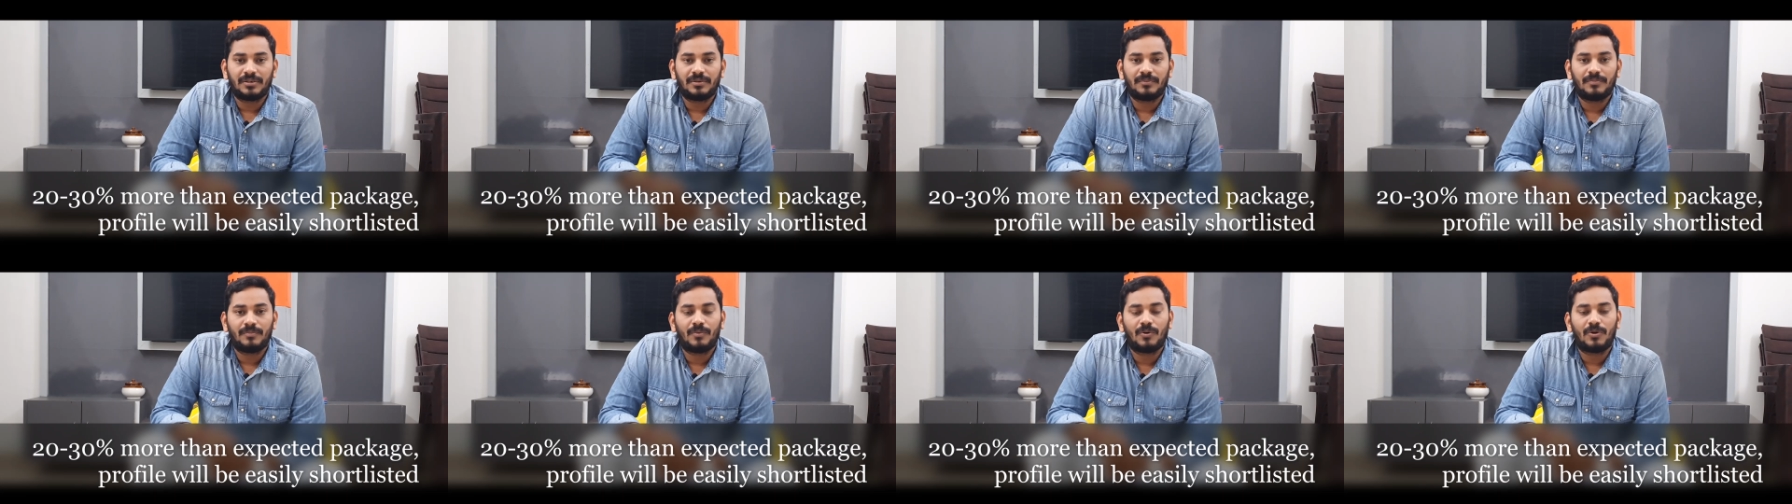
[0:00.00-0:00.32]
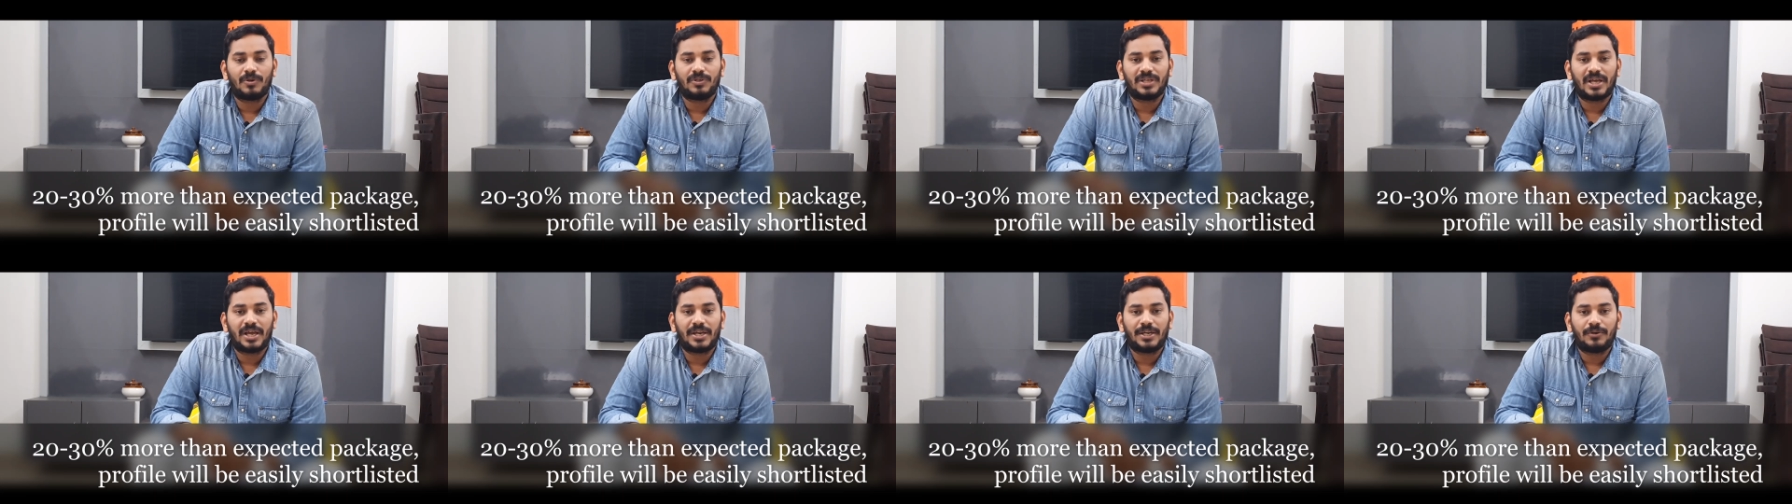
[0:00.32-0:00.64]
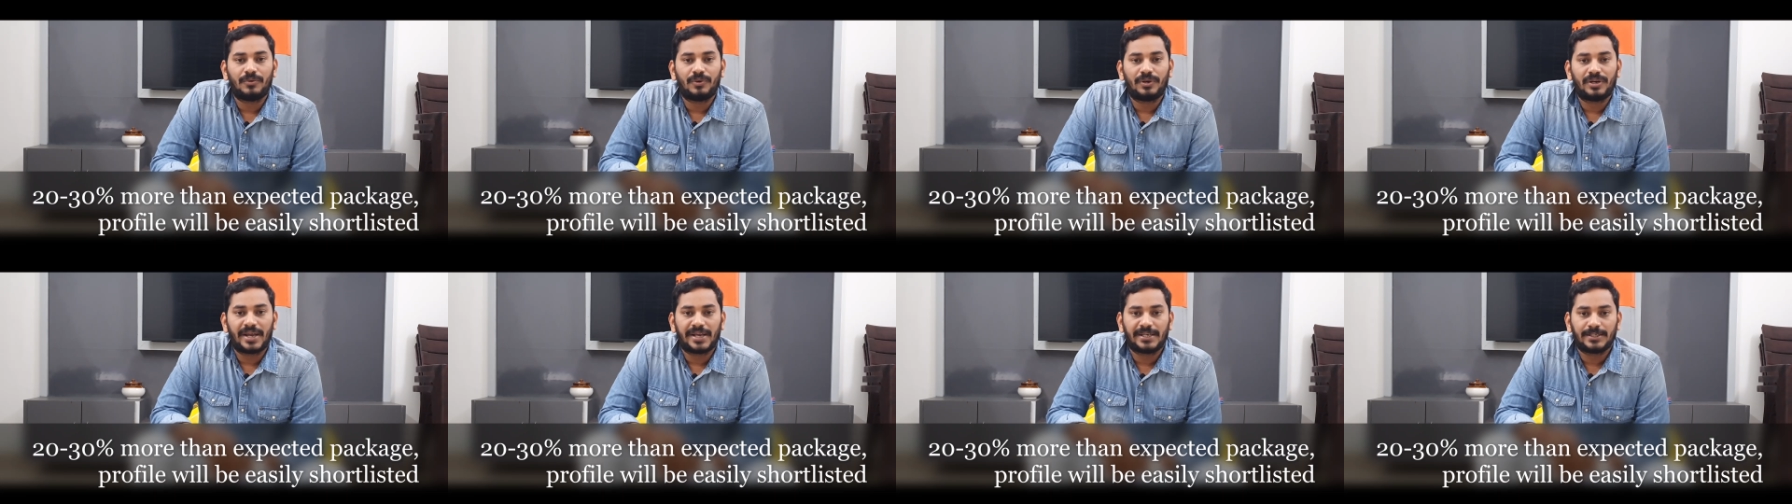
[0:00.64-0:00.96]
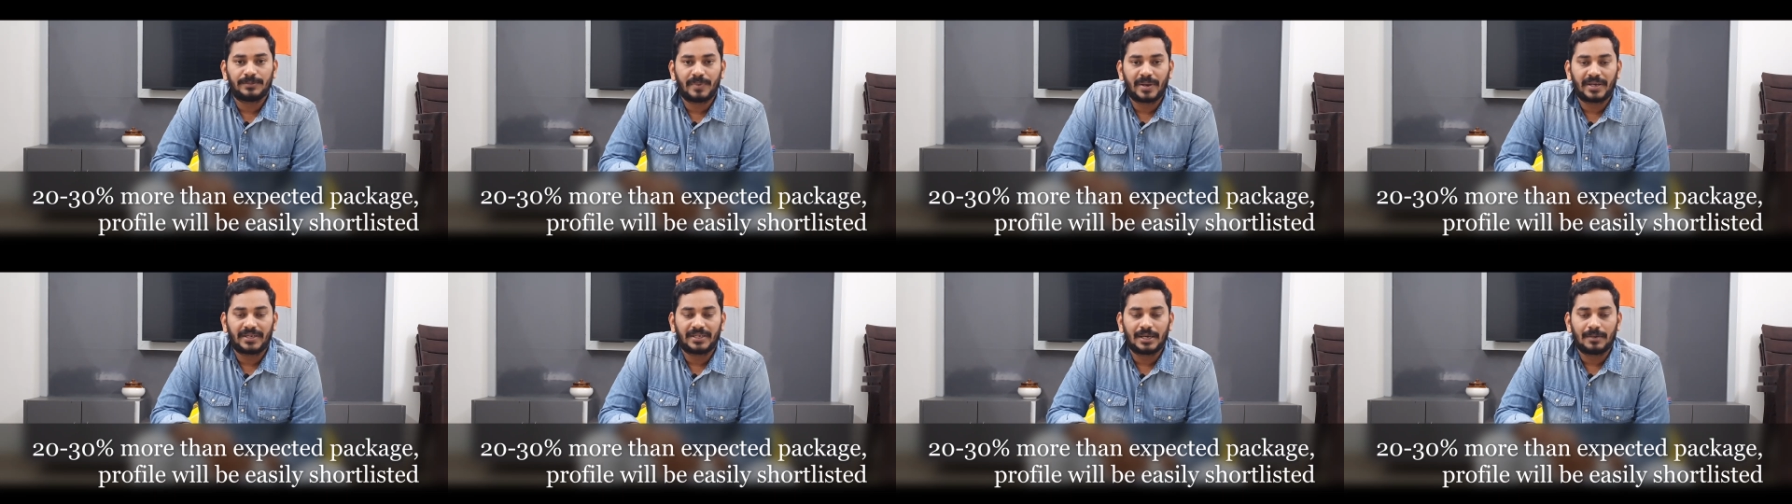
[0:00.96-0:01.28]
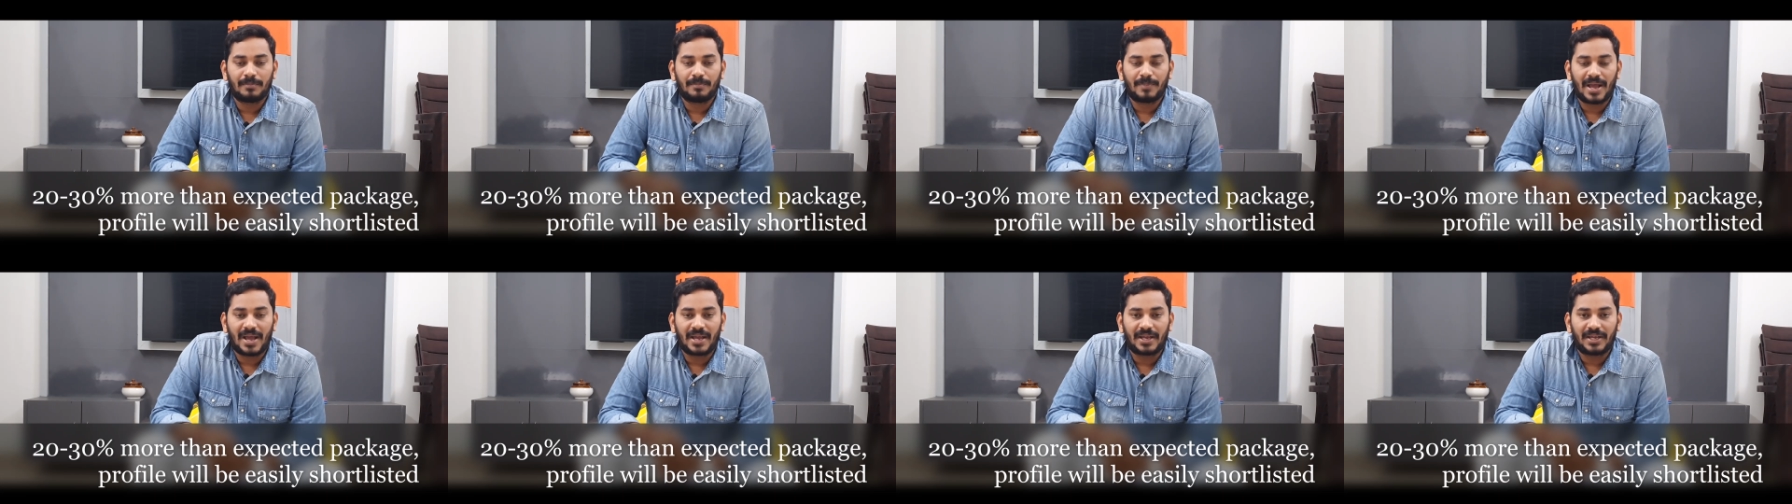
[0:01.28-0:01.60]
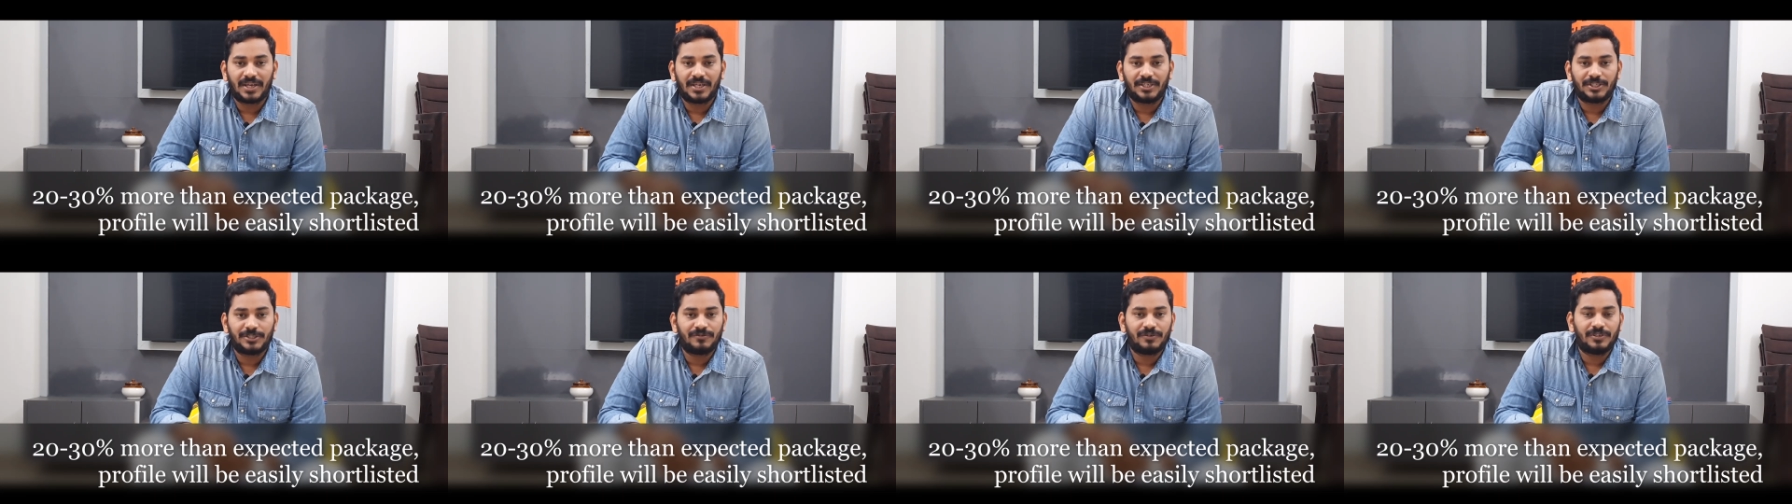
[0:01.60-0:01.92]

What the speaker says: more than your expected package